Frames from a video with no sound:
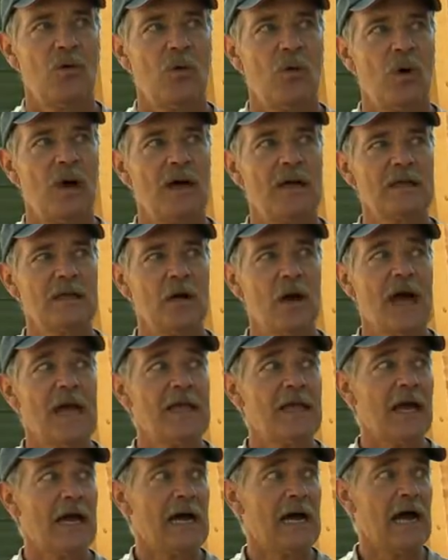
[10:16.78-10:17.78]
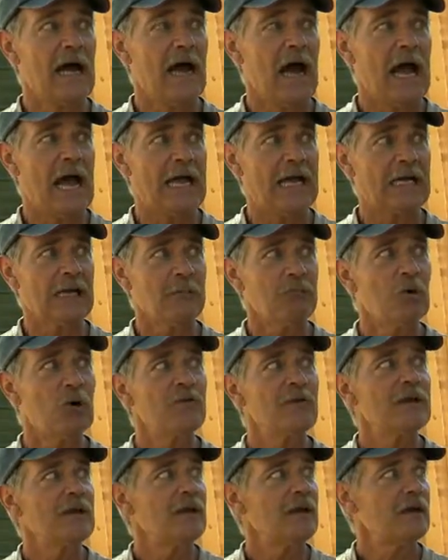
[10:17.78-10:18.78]
Well, you know,
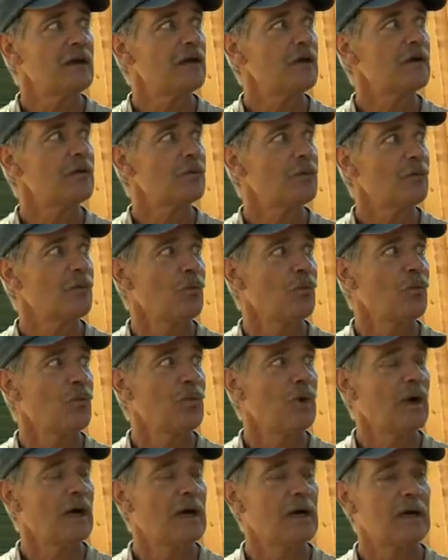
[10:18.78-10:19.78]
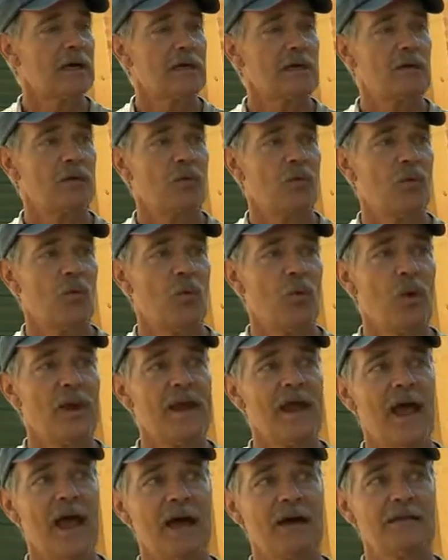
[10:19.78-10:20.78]
moving here, we
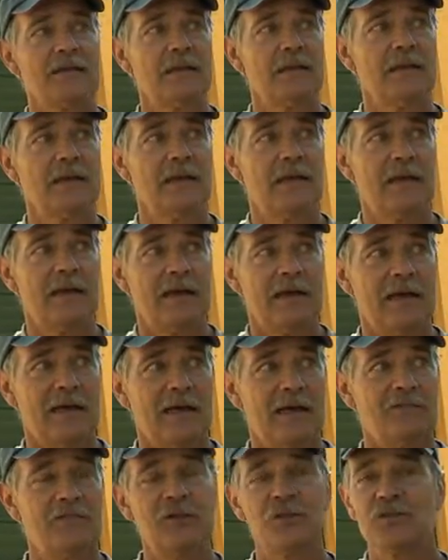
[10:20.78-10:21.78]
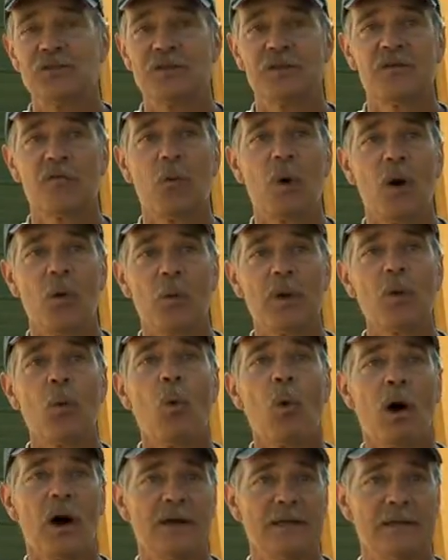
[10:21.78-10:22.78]
had a vision of what we
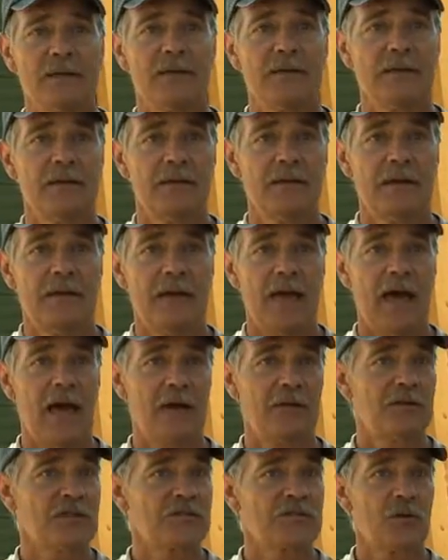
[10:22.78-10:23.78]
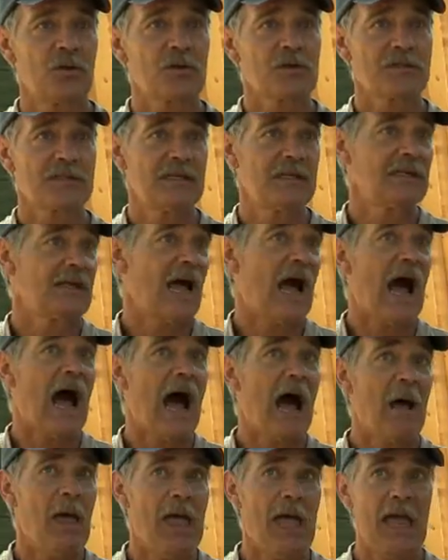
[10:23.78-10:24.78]
wanted out of this forest,
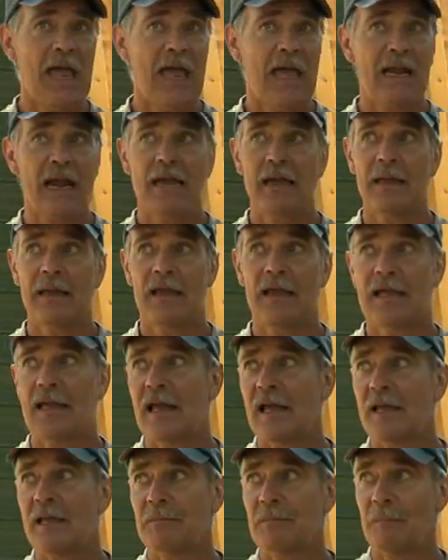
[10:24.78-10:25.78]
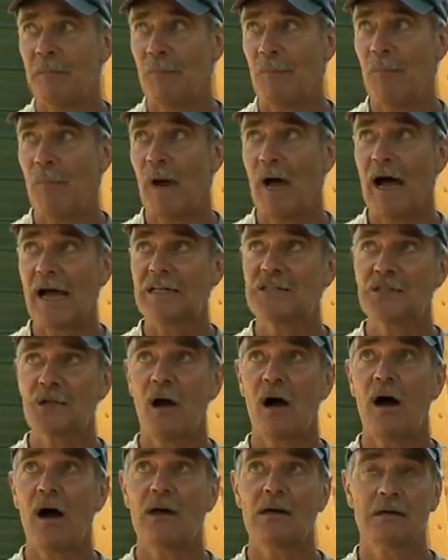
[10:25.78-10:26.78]
and I
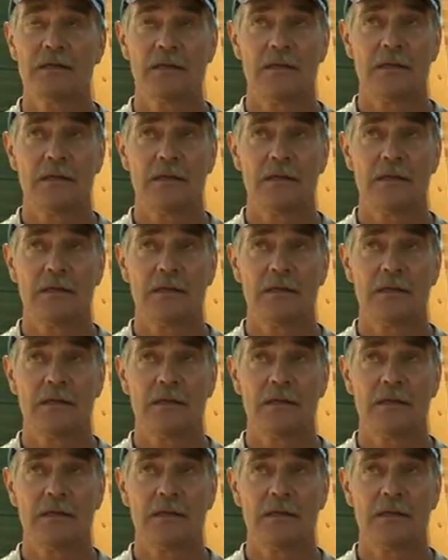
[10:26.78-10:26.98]
saw